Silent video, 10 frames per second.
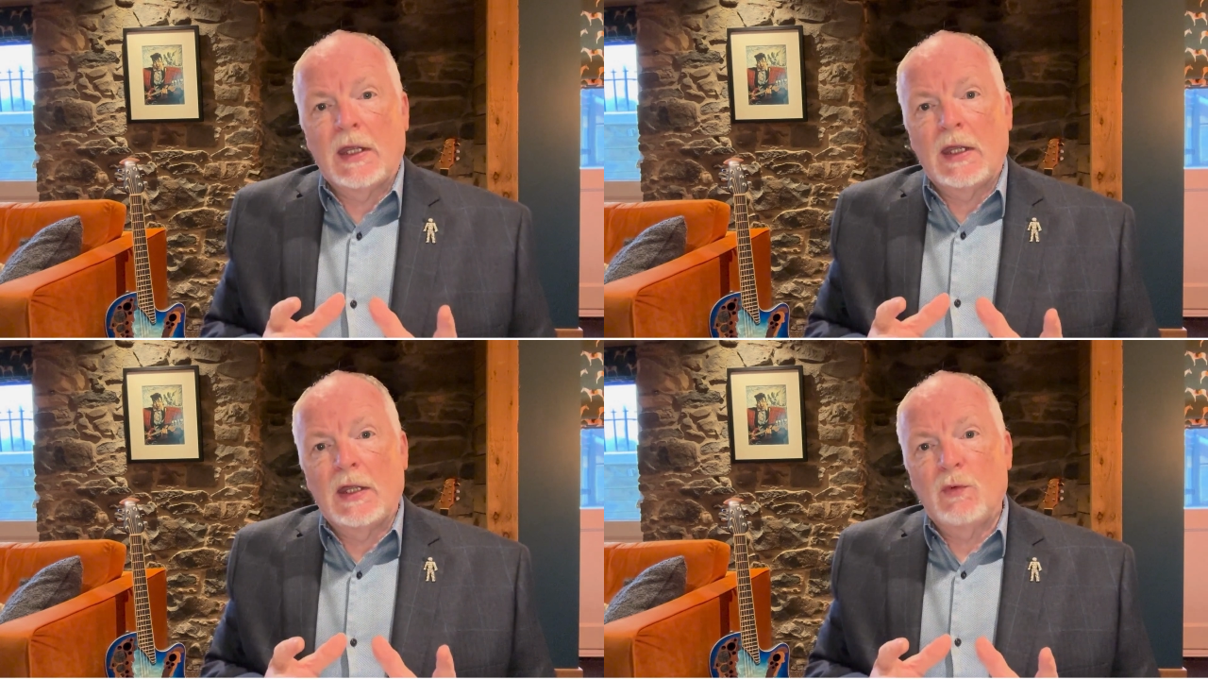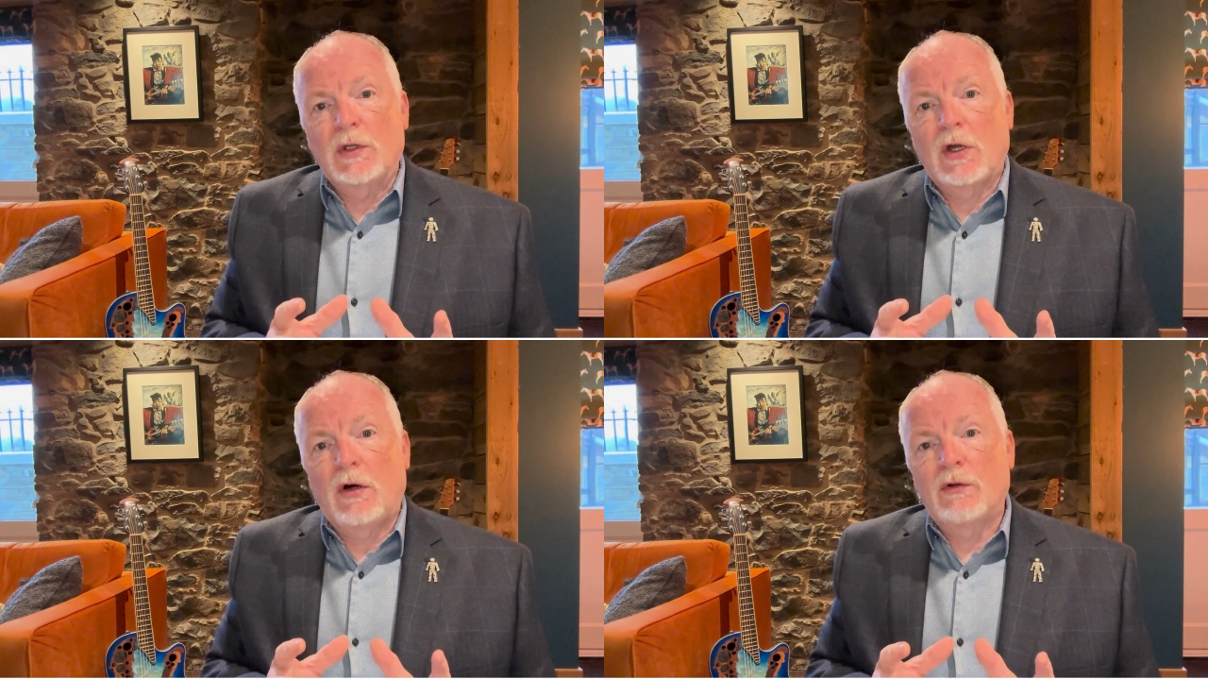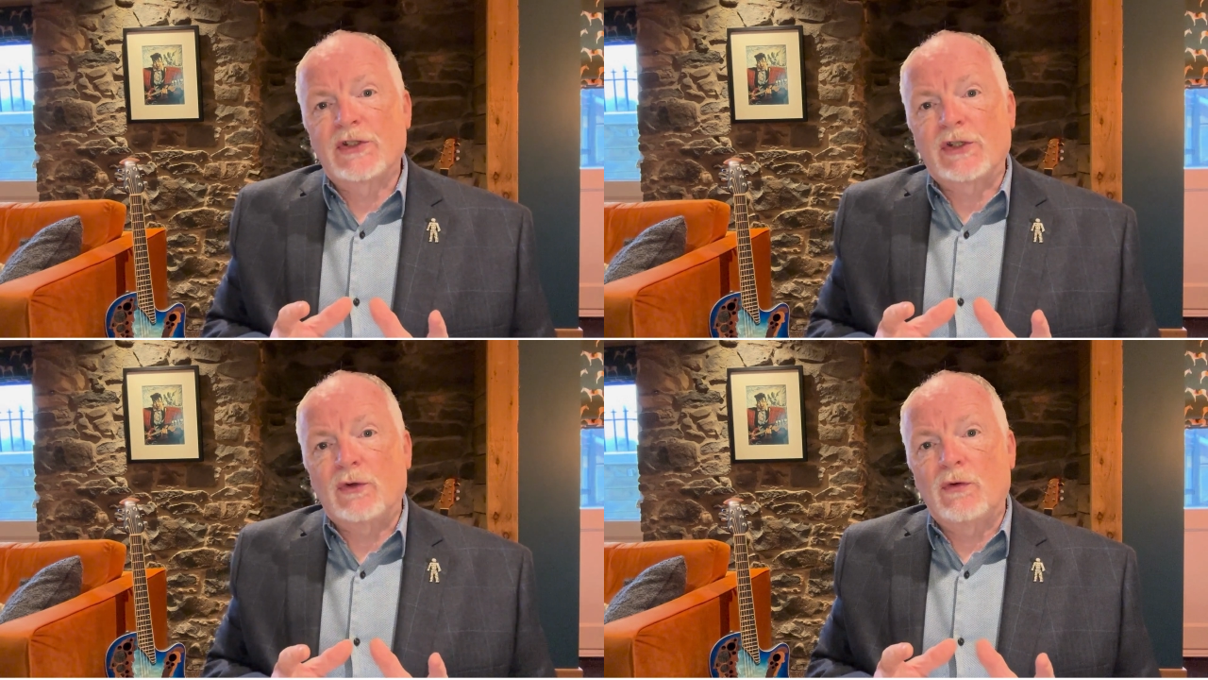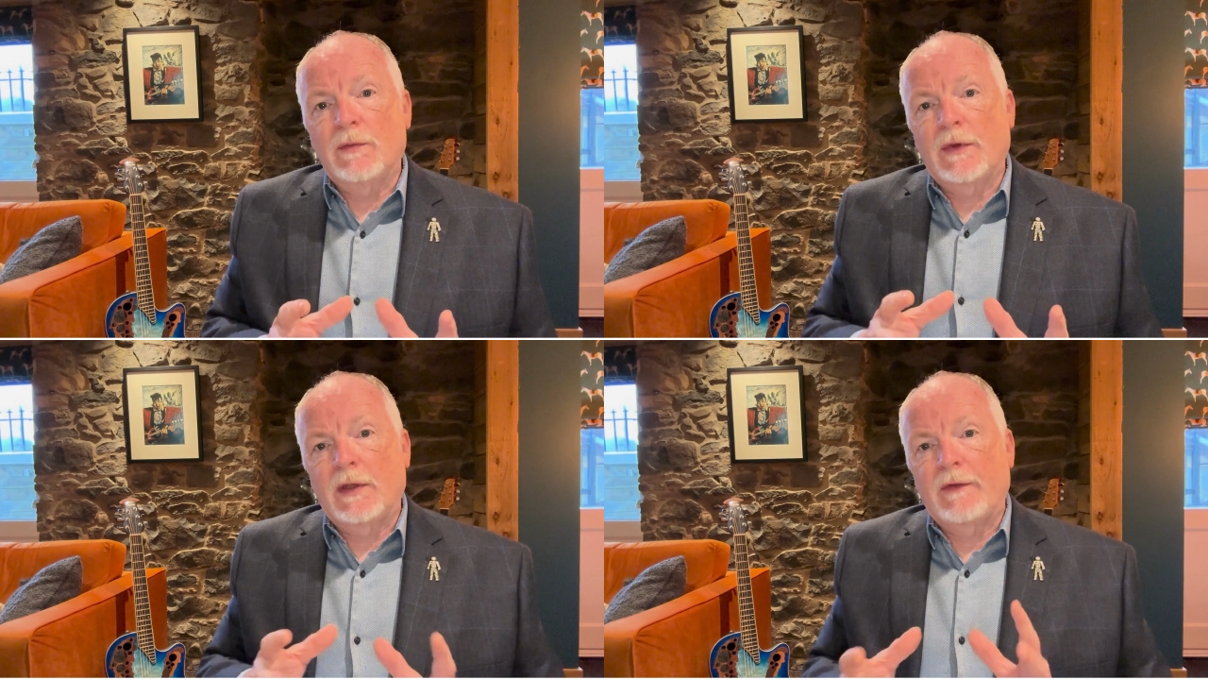It will also
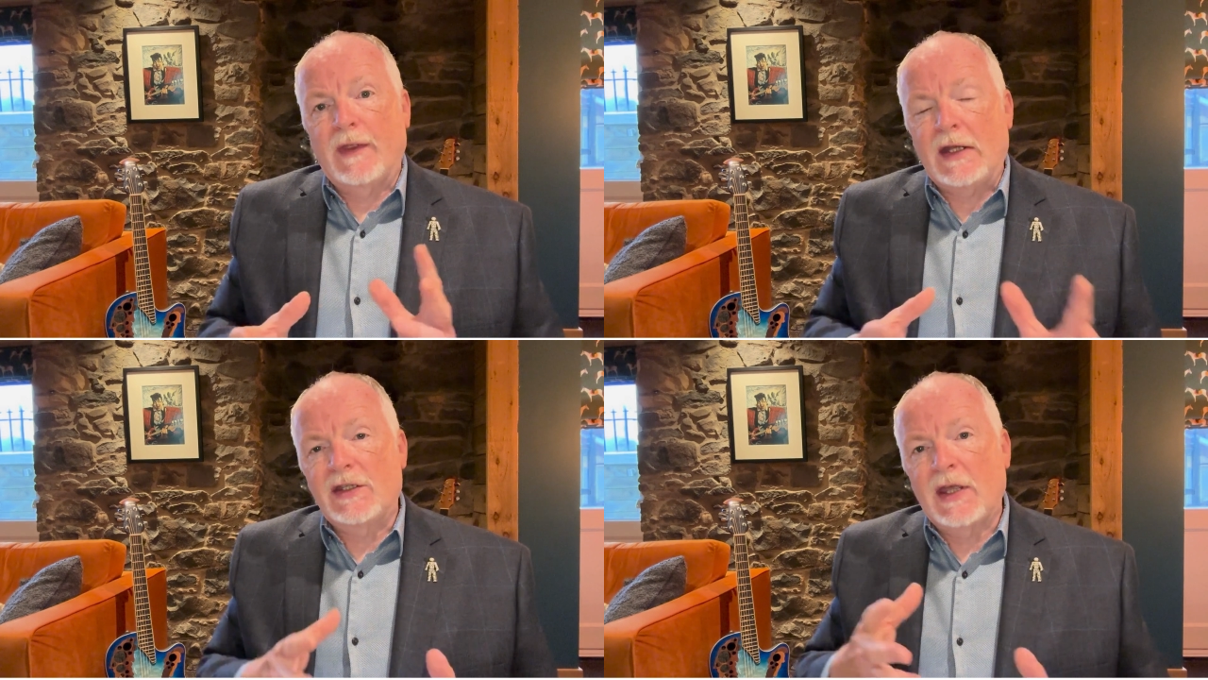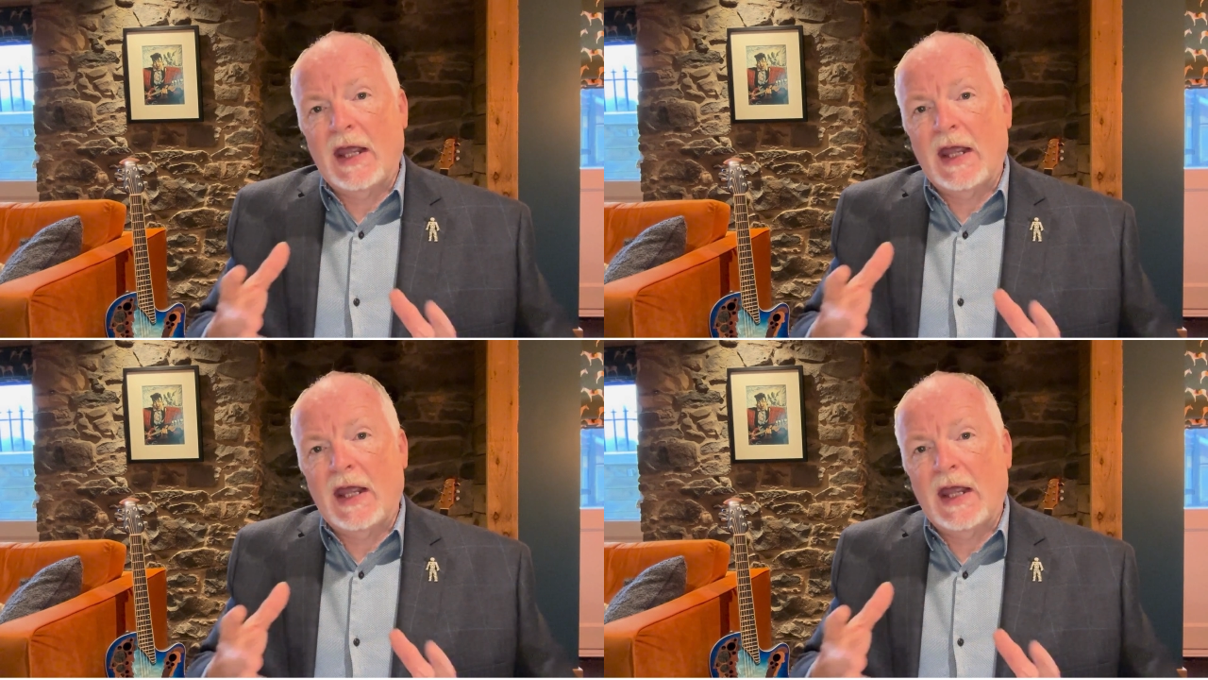then